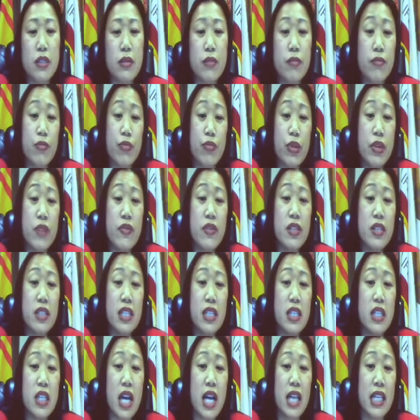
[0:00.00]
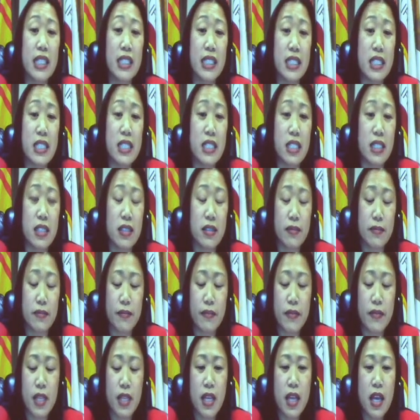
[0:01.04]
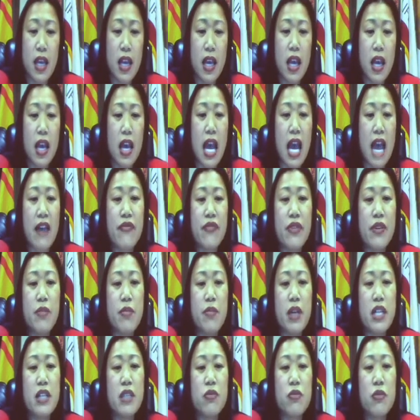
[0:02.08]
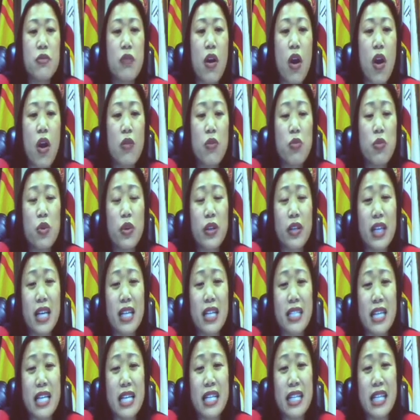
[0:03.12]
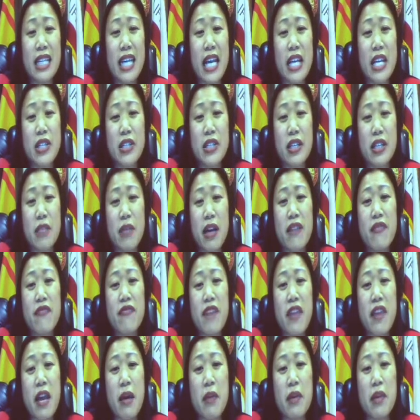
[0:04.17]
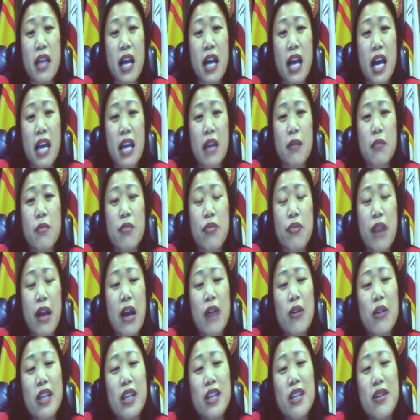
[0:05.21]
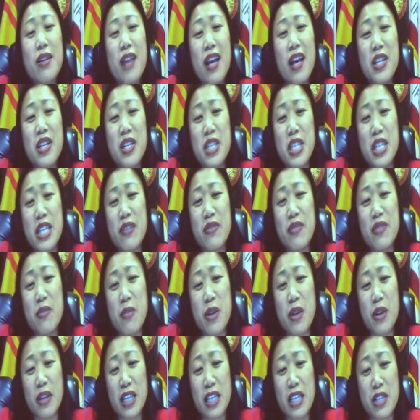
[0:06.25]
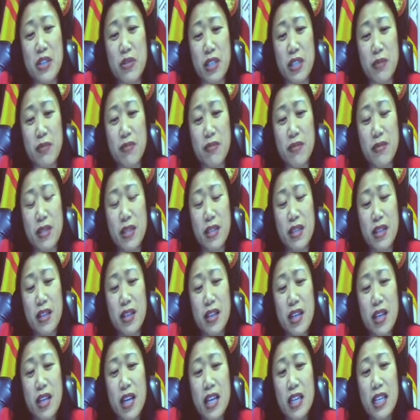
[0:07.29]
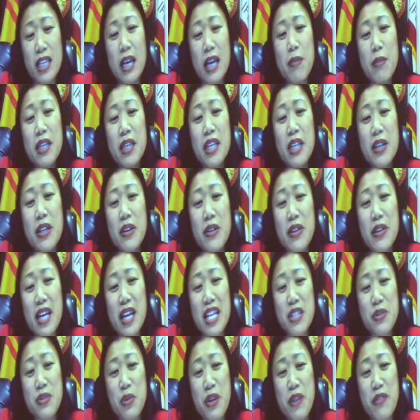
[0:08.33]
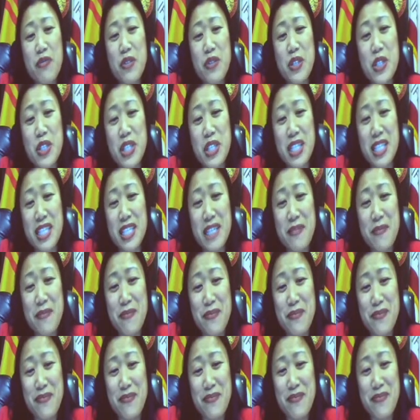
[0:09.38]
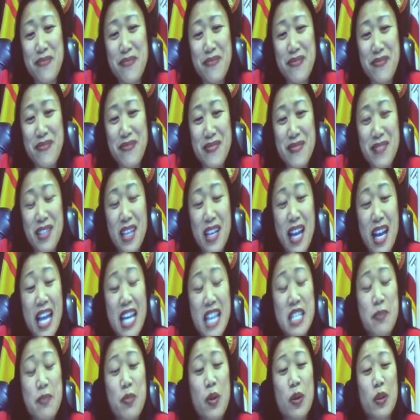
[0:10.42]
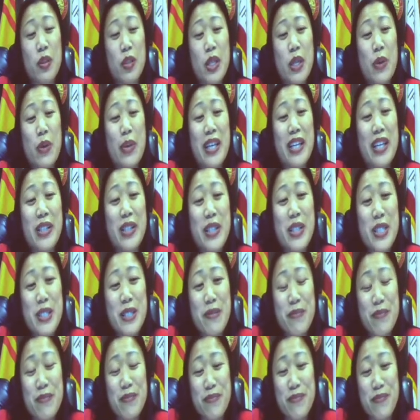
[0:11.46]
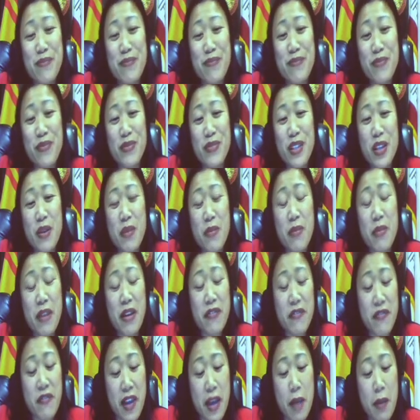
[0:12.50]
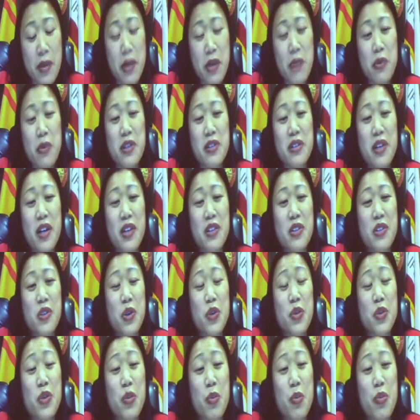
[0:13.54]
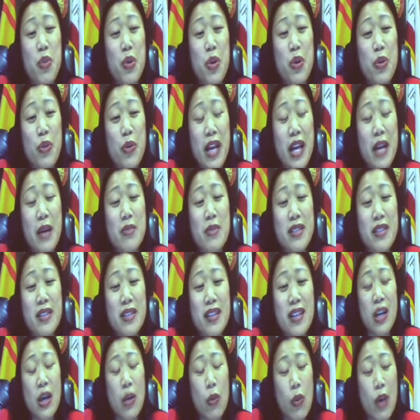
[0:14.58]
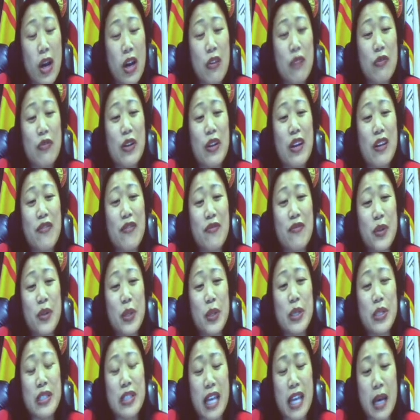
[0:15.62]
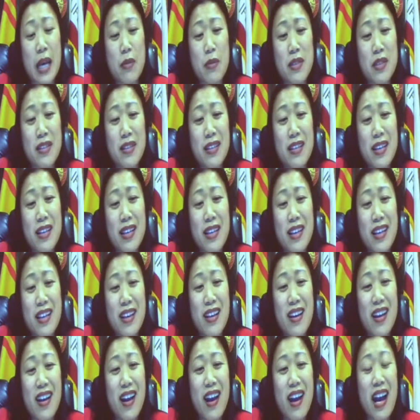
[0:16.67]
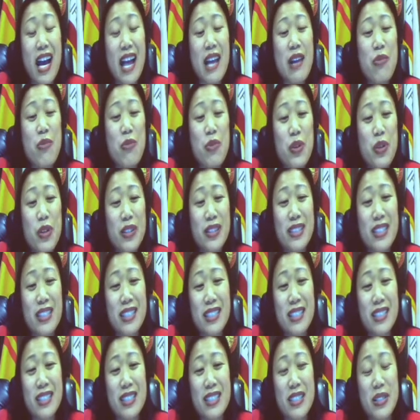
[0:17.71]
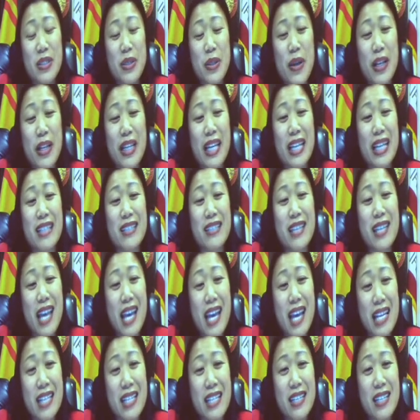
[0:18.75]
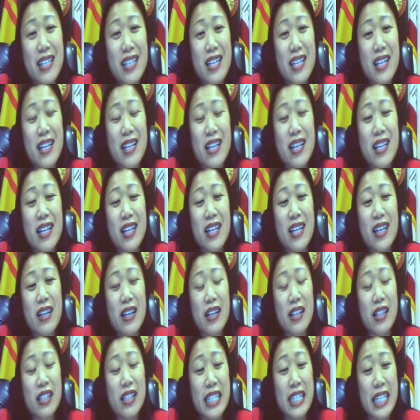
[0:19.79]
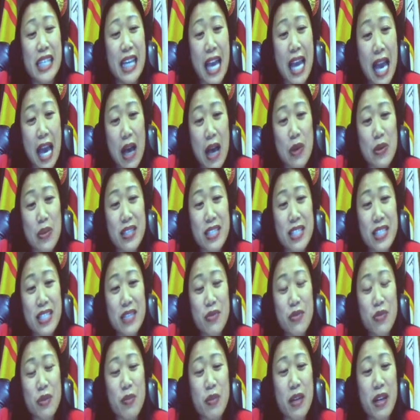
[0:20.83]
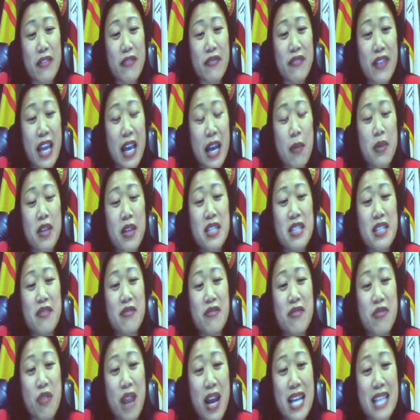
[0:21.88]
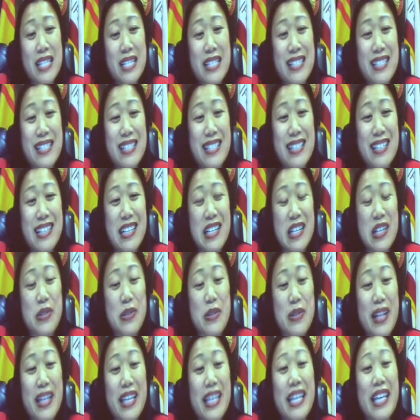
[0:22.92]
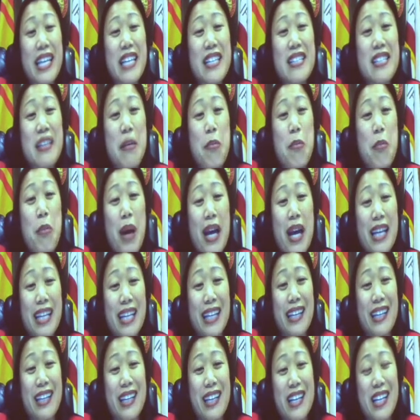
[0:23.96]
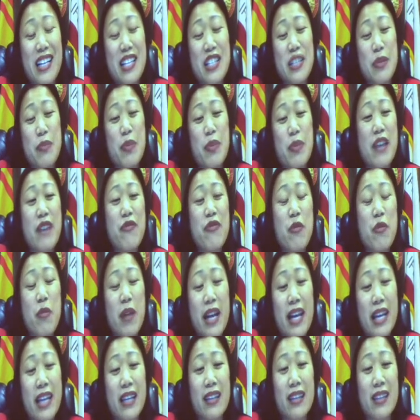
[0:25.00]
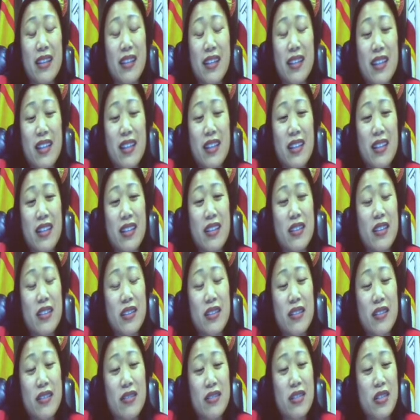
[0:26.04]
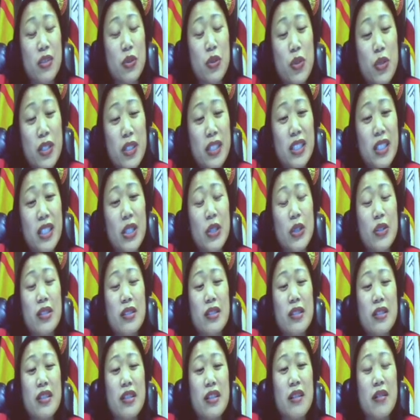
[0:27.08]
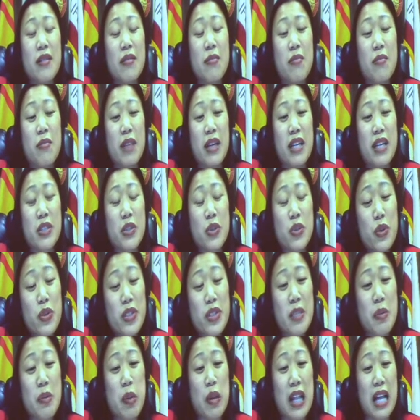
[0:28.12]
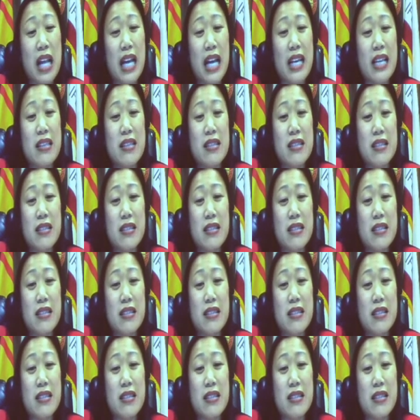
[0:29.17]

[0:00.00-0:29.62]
previously non-existent. After much hard work and dedication, my family and I proudly achieved the American dream. Coming here as a refugee, I spoke no English. My family was on social programs, welfare, food stamps. I worked starting at 10, cleaning houses with my families and friends so I could get some money to pay for my school clothes, my school supplies.